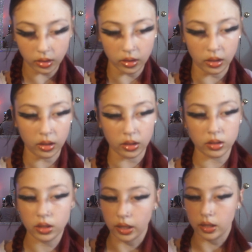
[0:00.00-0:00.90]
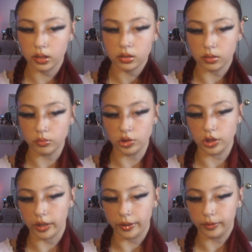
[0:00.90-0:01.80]
And then take some
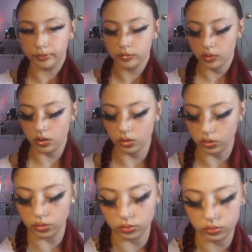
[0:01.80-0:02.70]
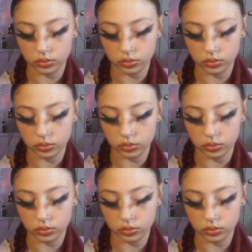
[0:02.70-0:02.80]
gel to